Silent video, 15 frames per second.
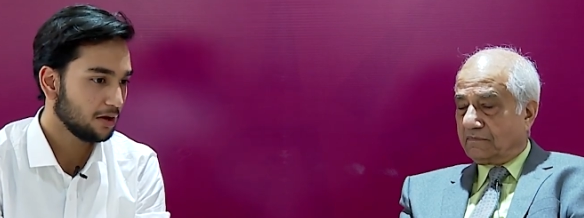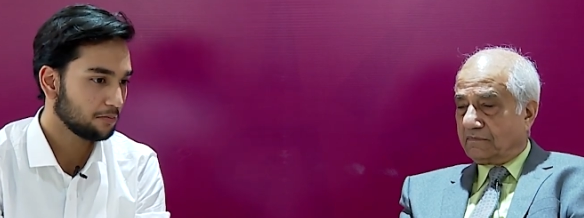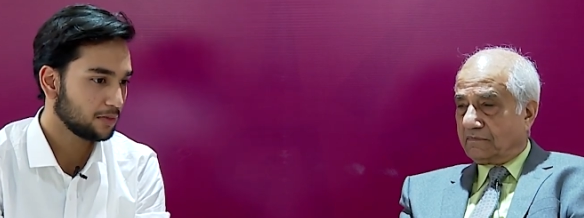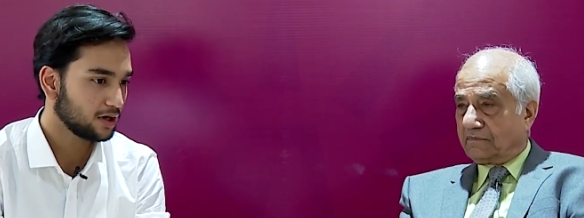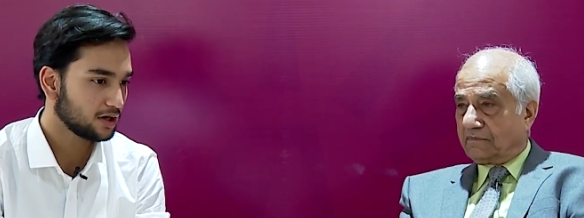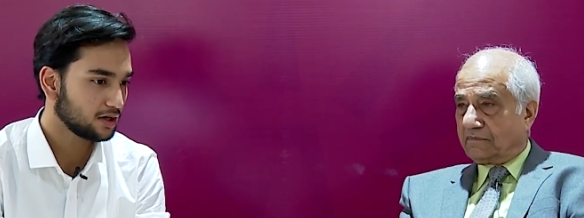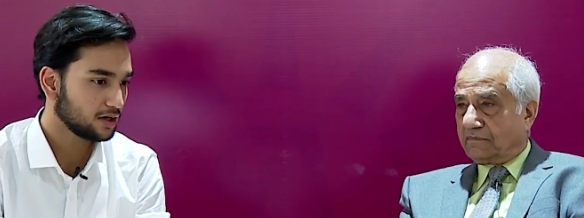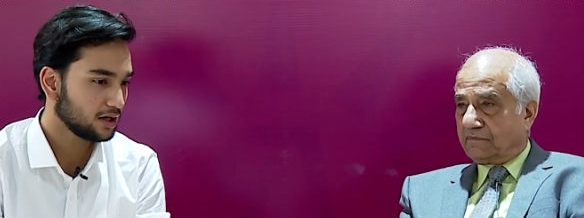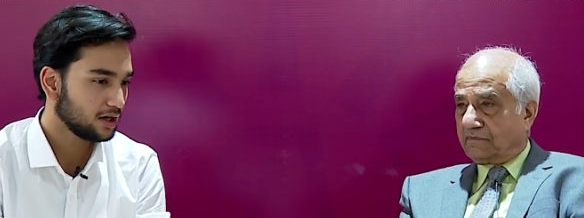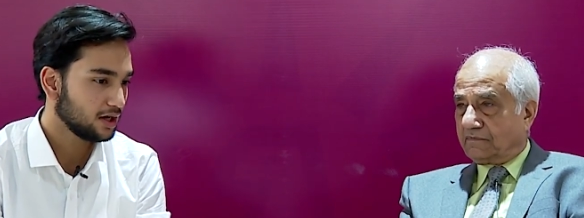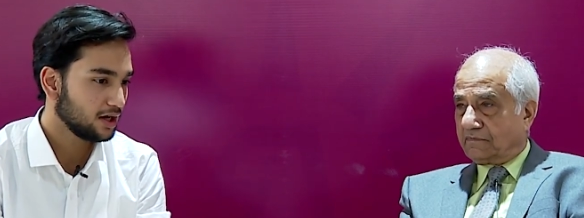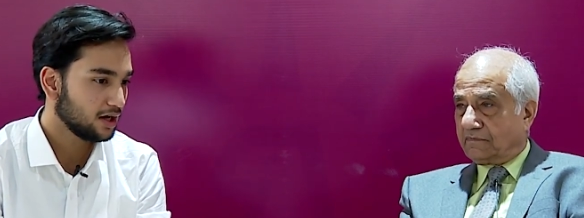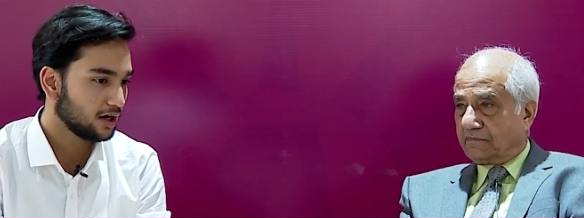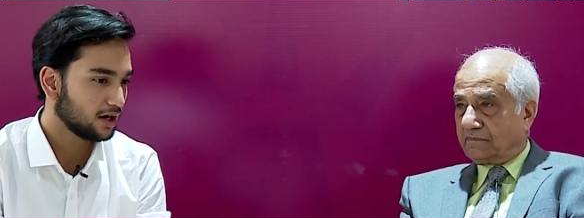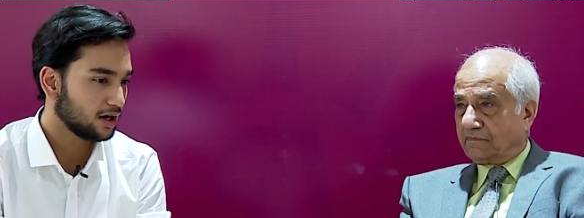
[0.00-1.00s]
Speaker 1: but
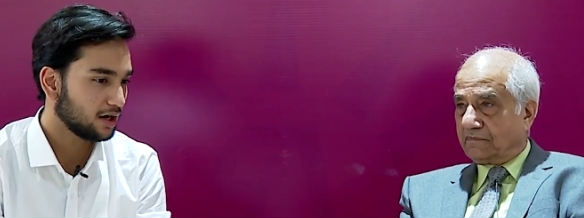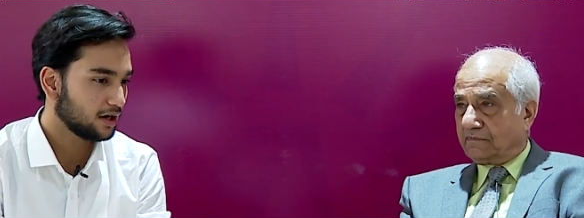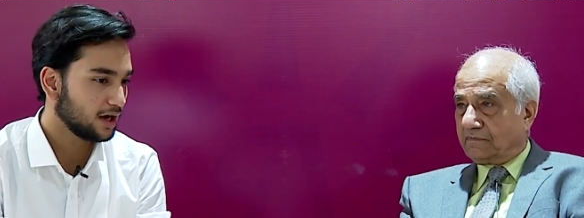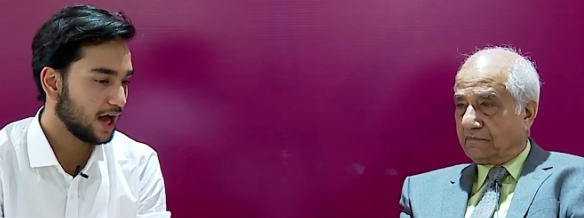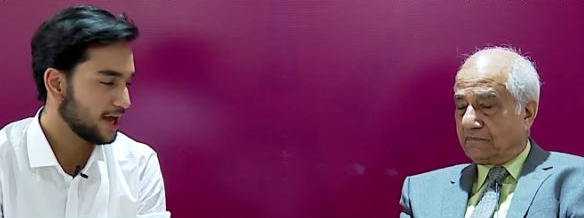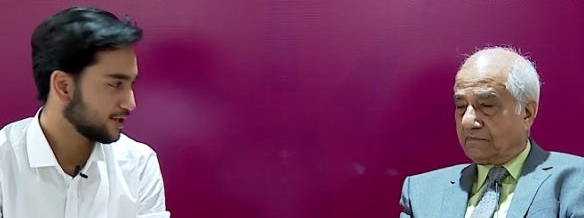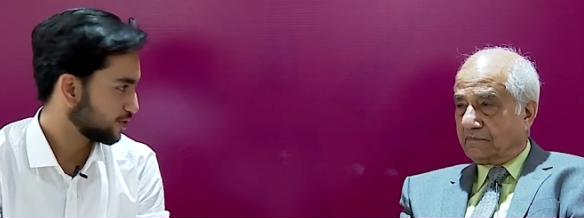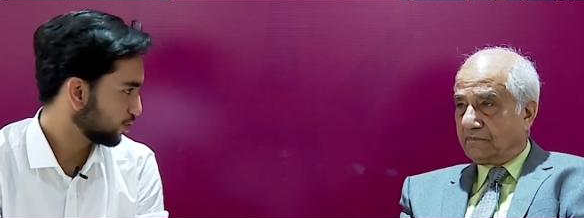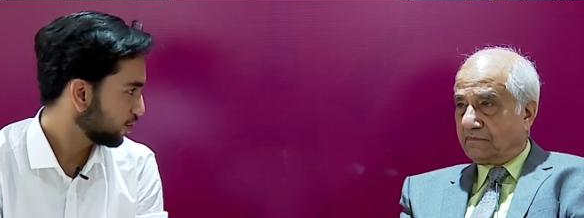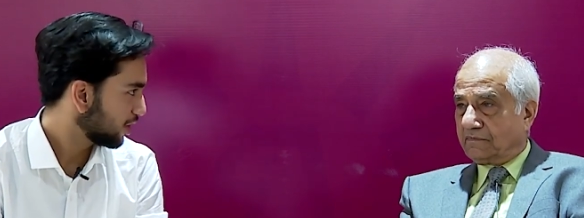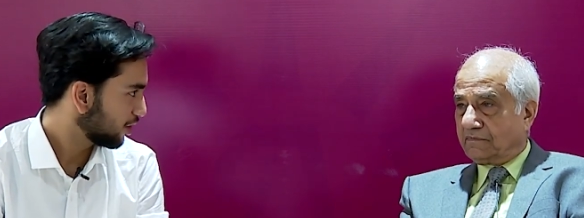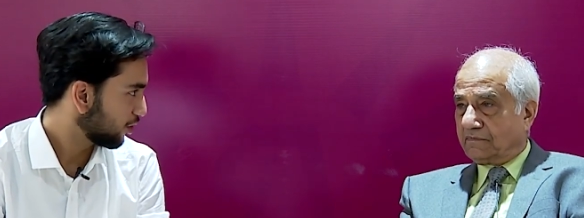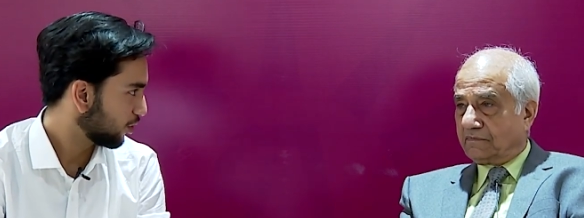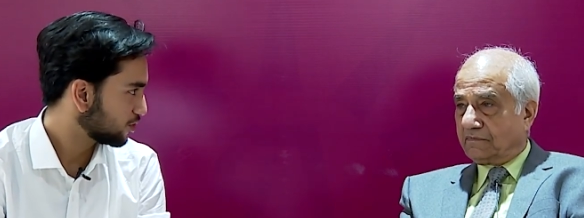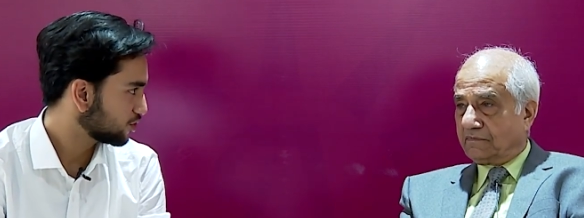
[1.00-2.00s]
uh, as you
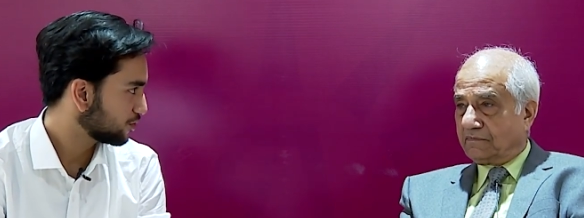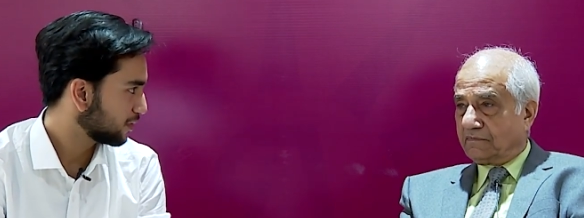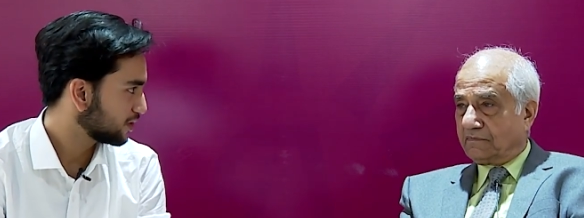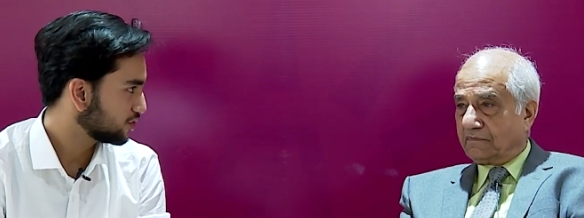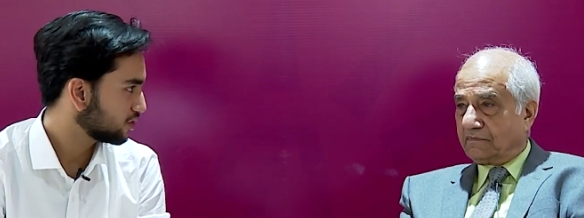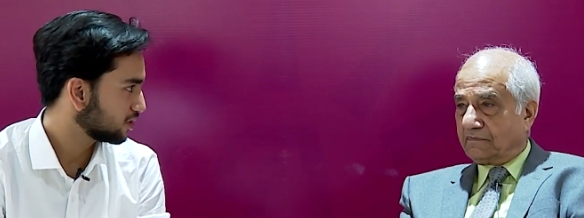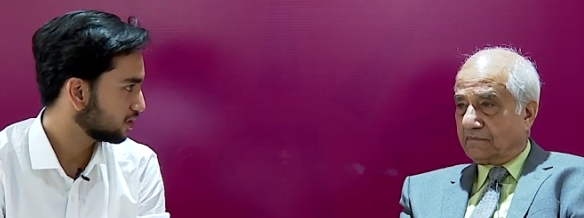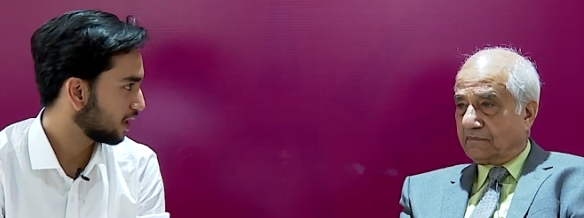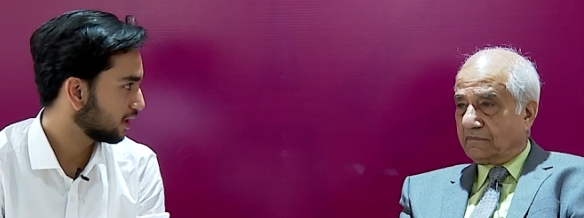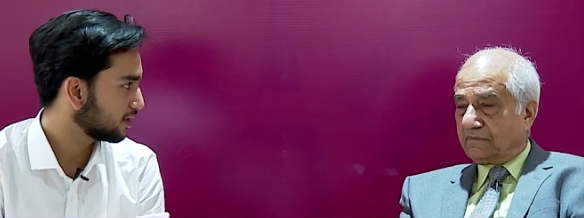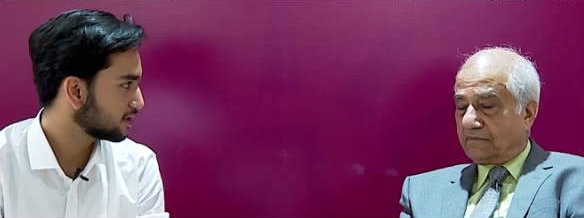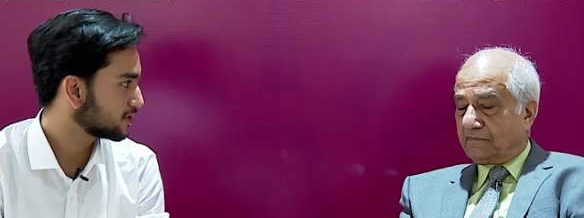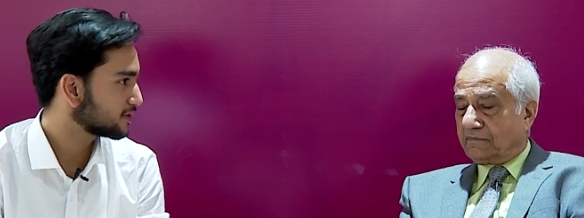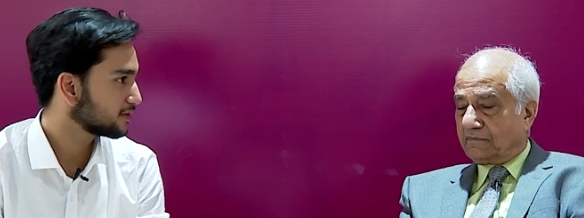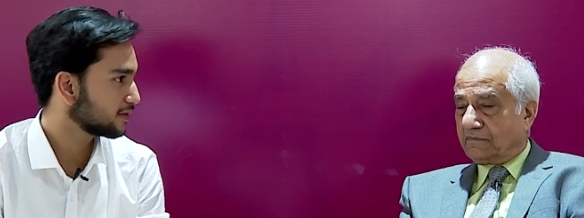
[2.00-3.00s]
also mentioned that
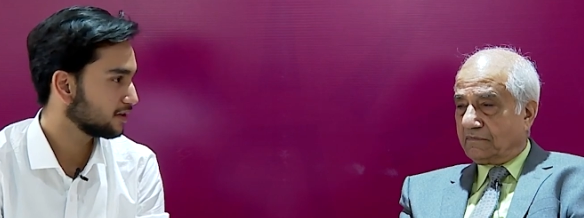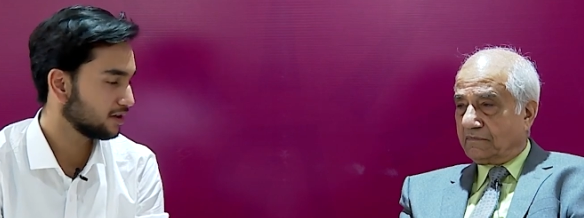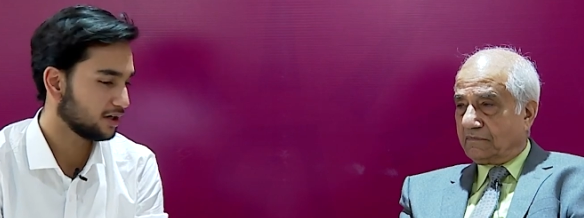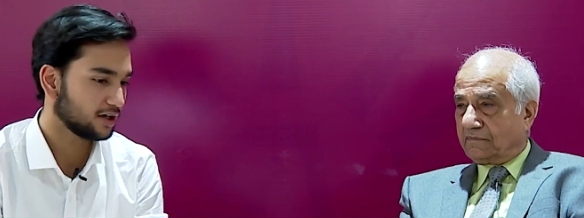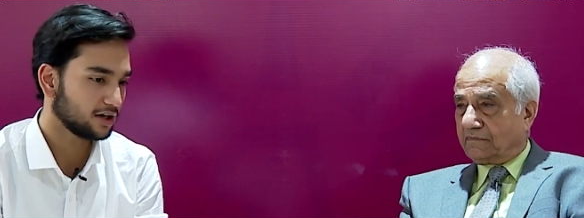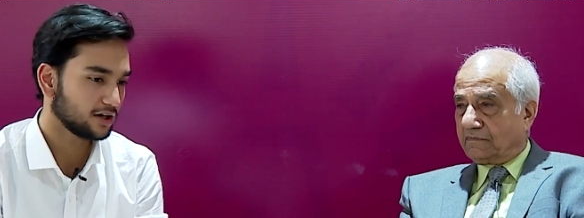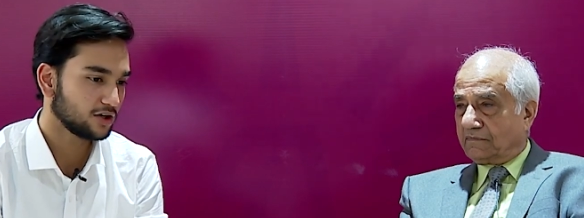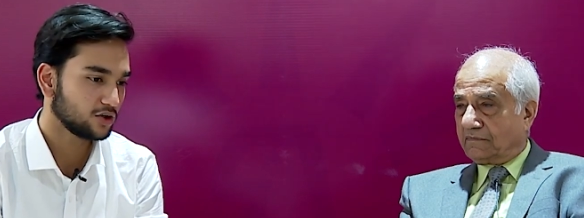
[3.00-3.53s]
it's uh,